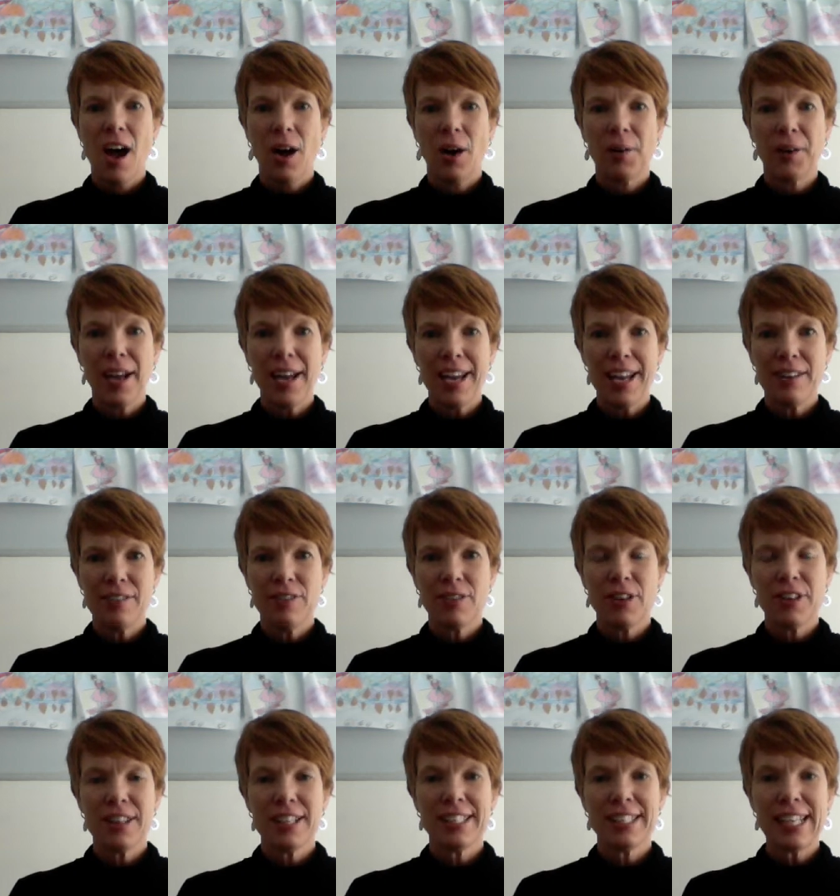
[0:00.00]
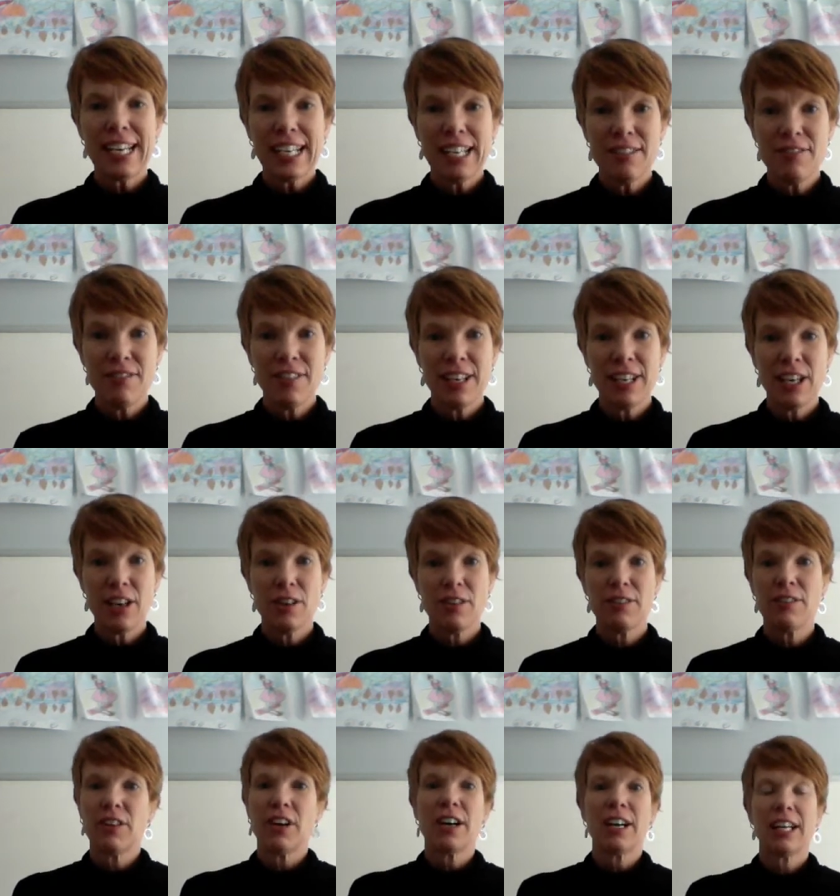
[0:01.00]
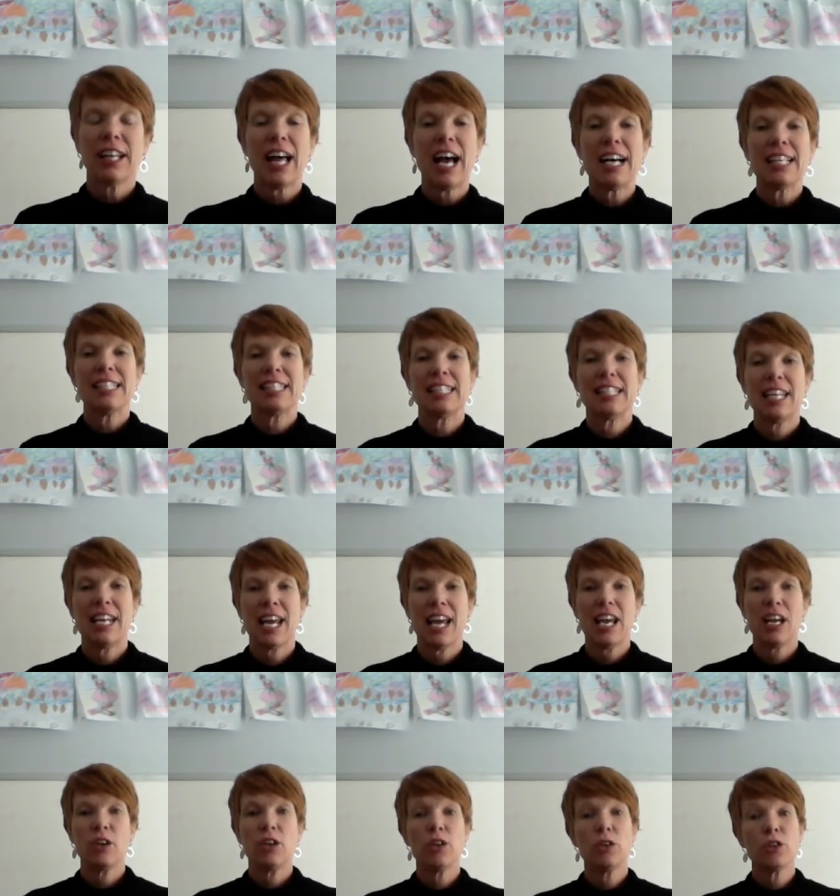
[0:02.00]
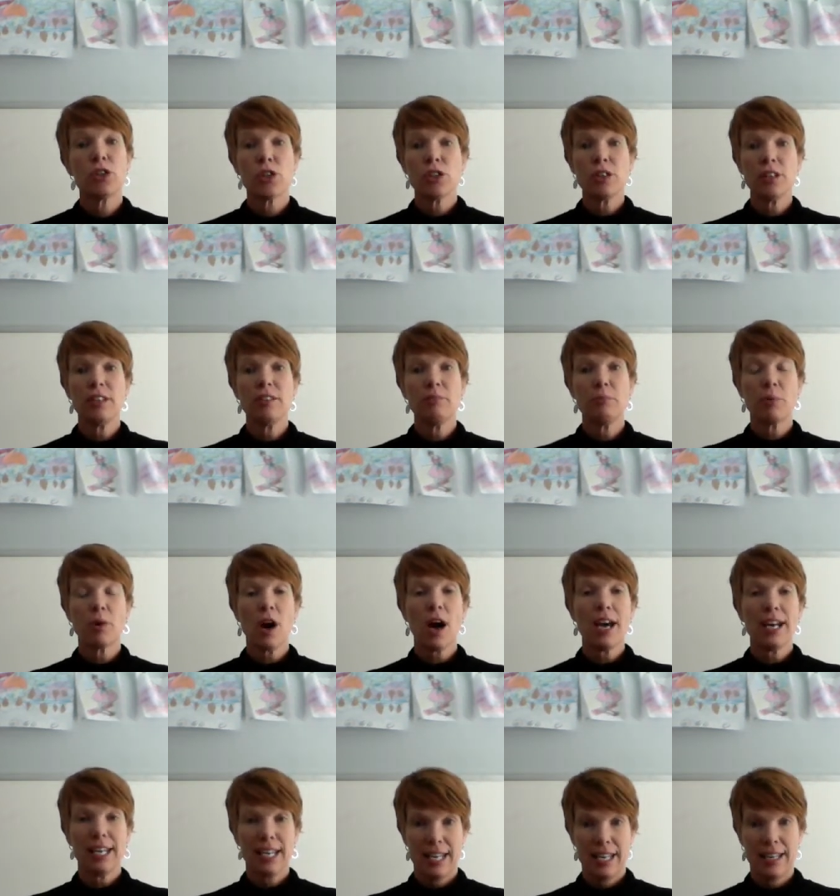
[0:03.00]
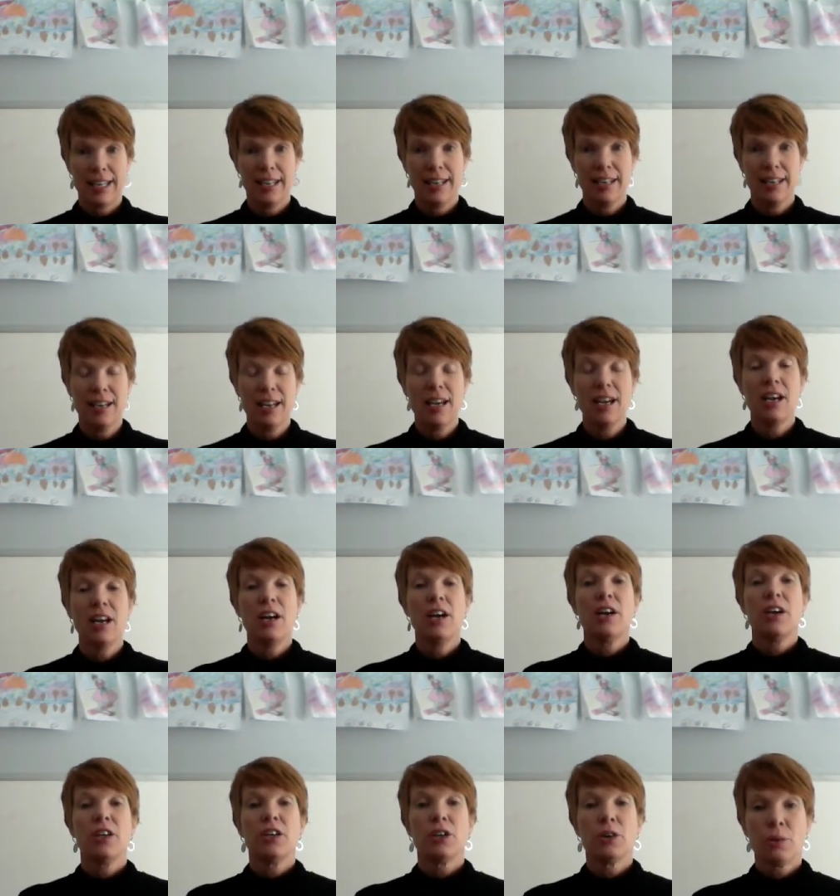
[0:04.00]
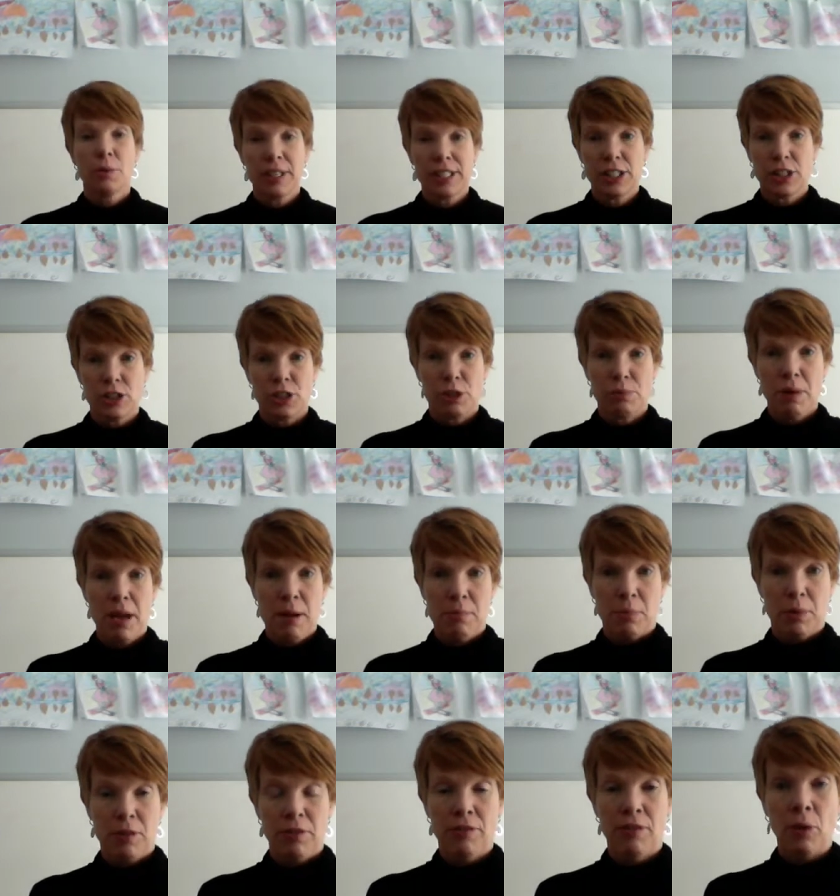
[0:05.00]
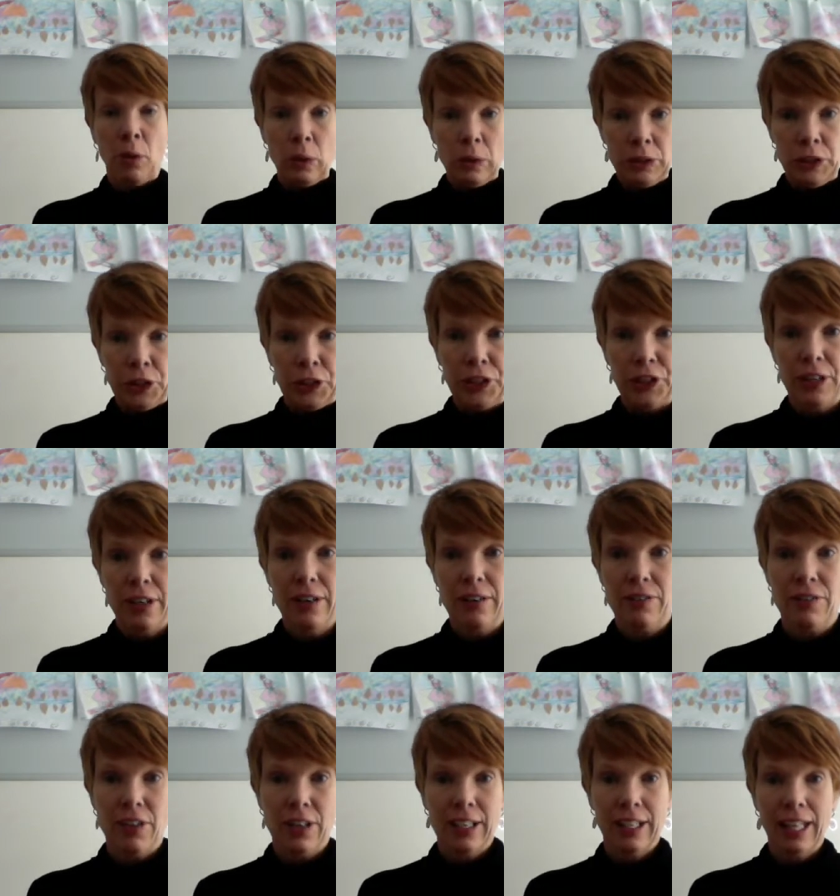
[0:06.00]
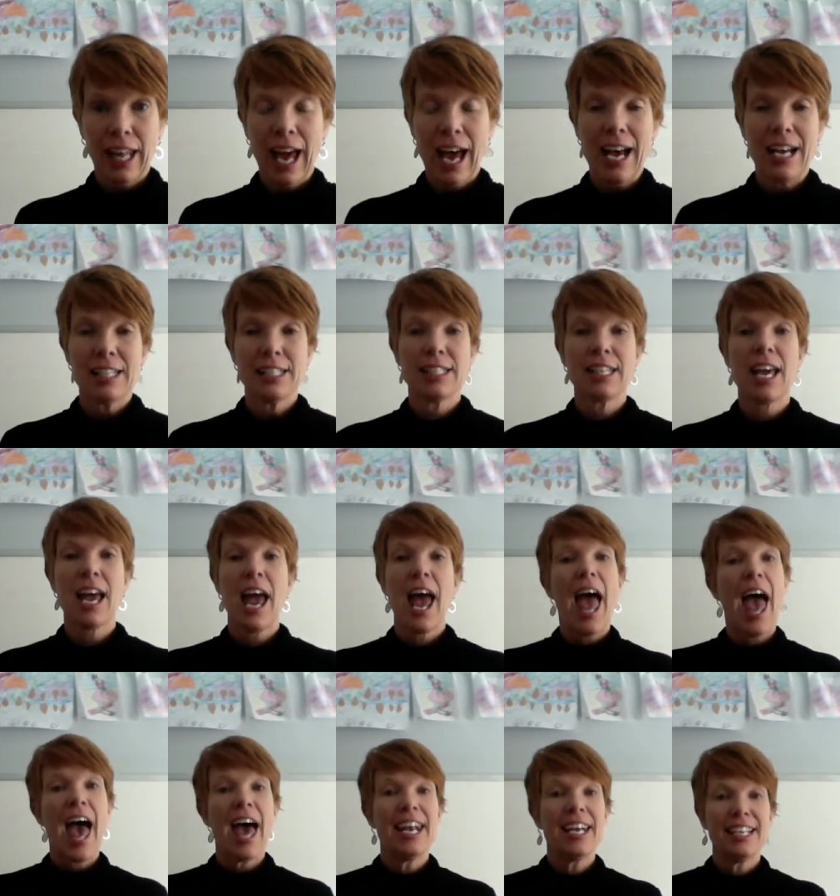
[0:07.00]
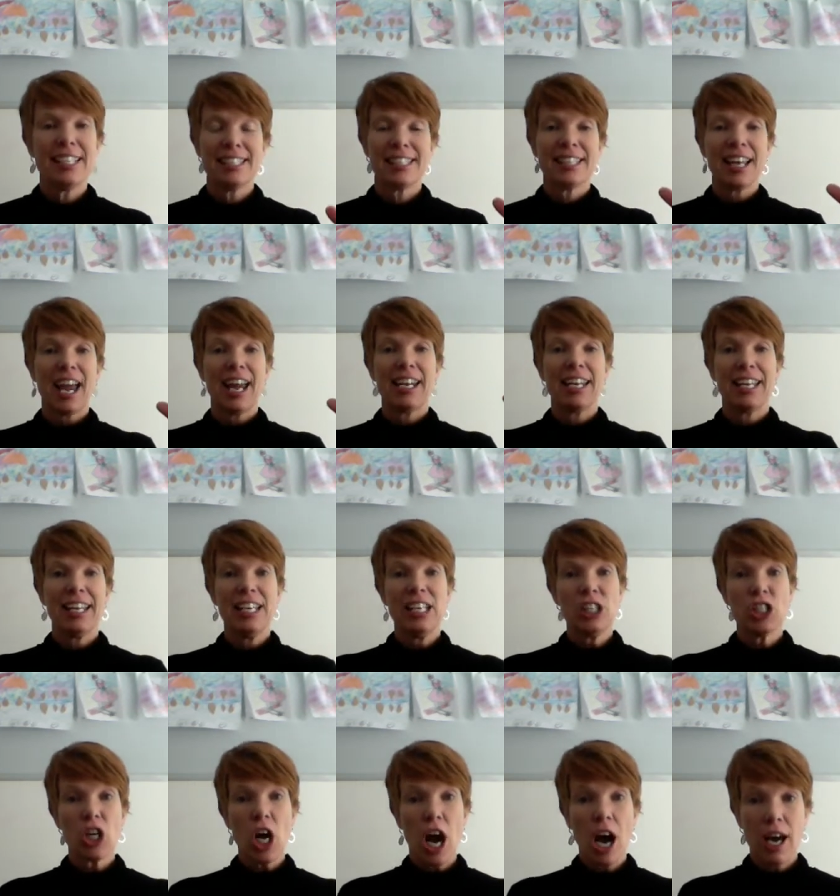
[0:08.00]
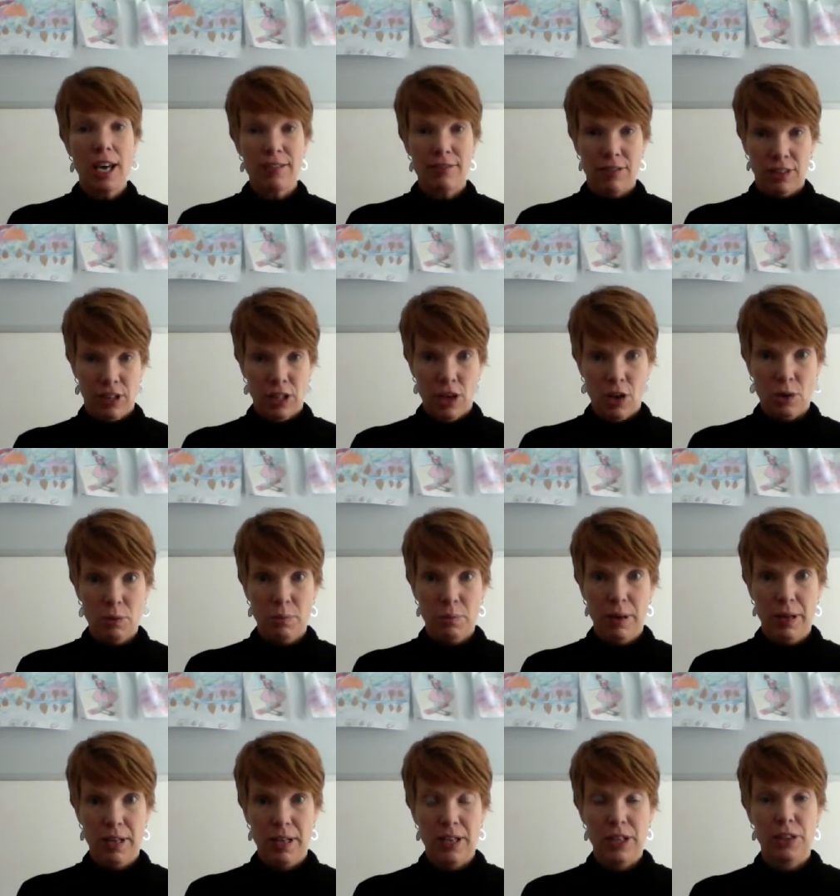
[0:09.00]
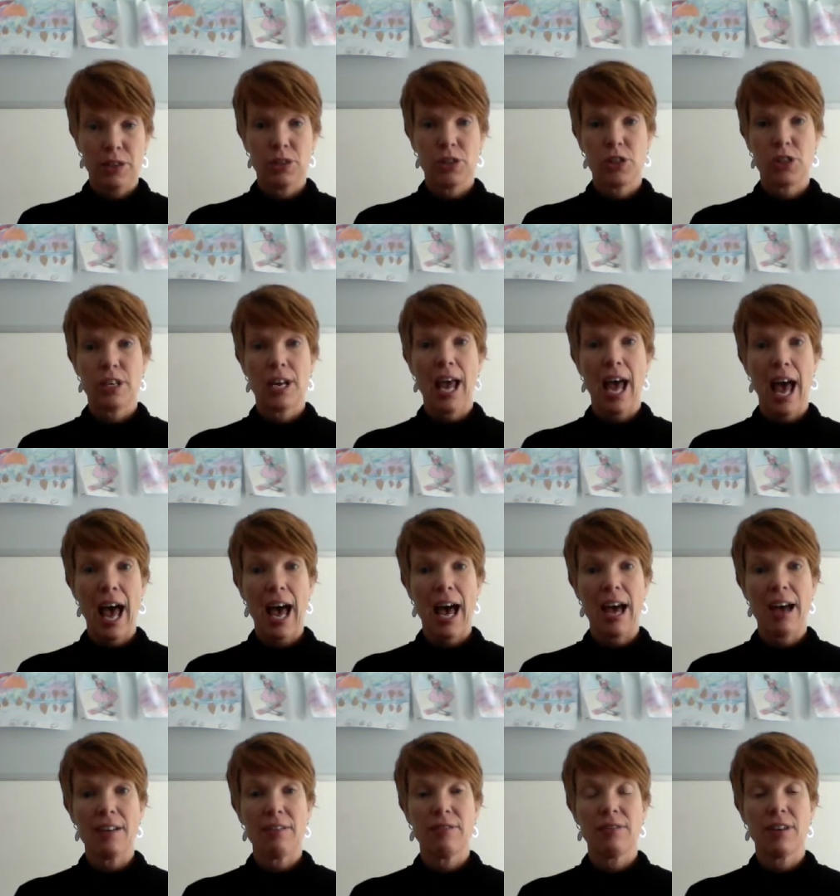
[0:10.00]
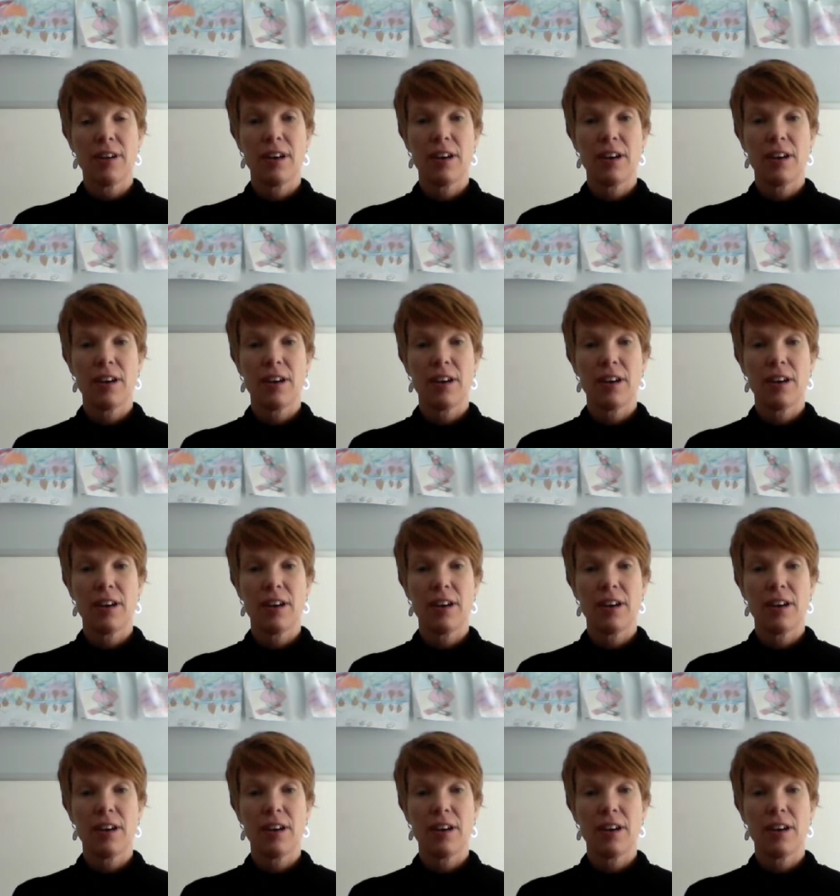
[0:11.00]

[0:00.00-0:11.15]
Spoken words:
Okay, for the second video for our class today, you should have brought in your research paper folder for class, and inside each envelope, you should have